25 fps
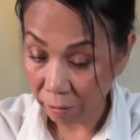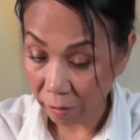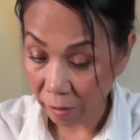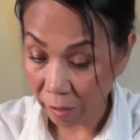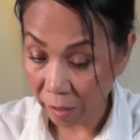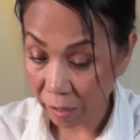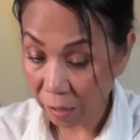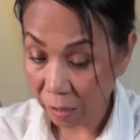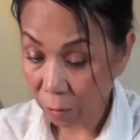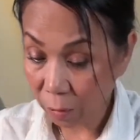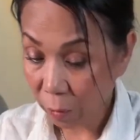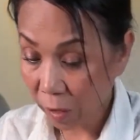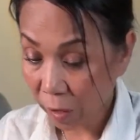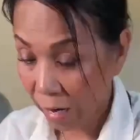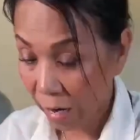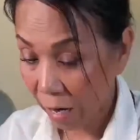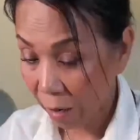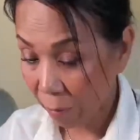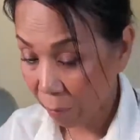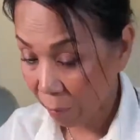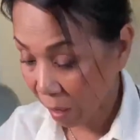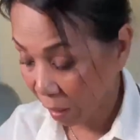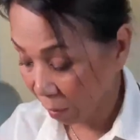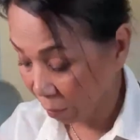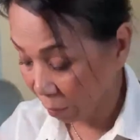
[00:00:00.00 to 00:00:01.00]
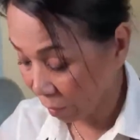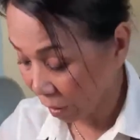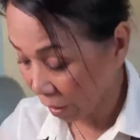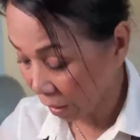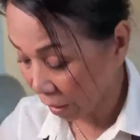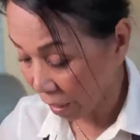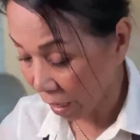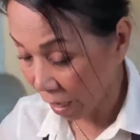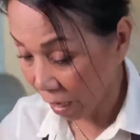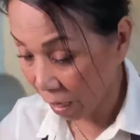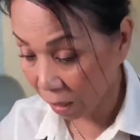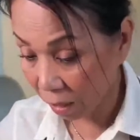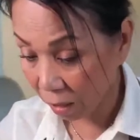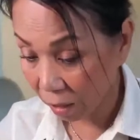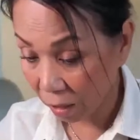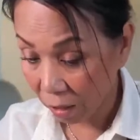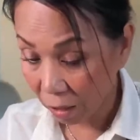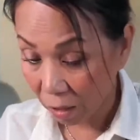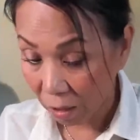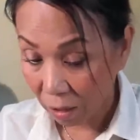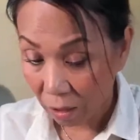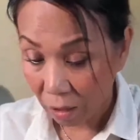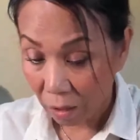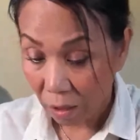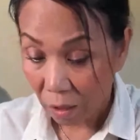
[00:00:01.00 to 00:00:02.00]
And this one had mung bean, and
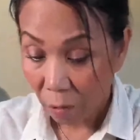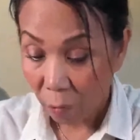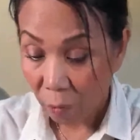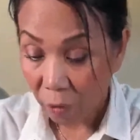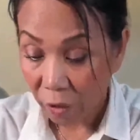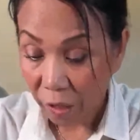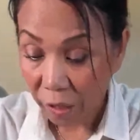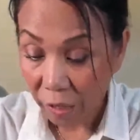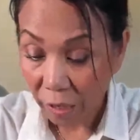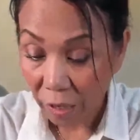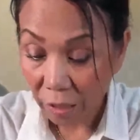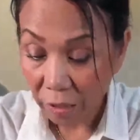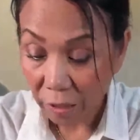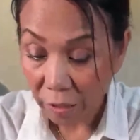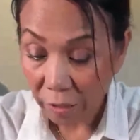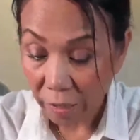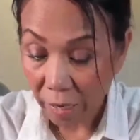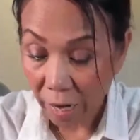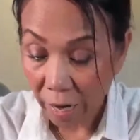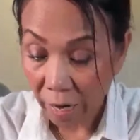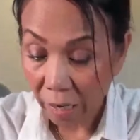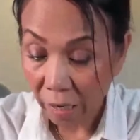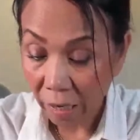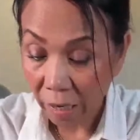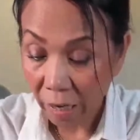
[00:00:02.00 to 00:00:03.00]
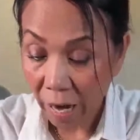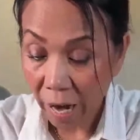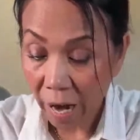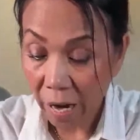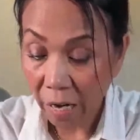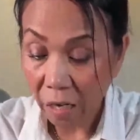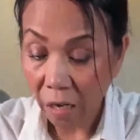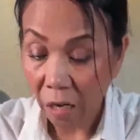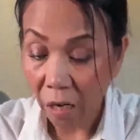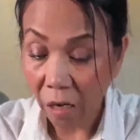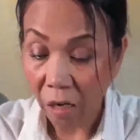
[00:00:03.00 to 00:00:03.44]
what it does is that it had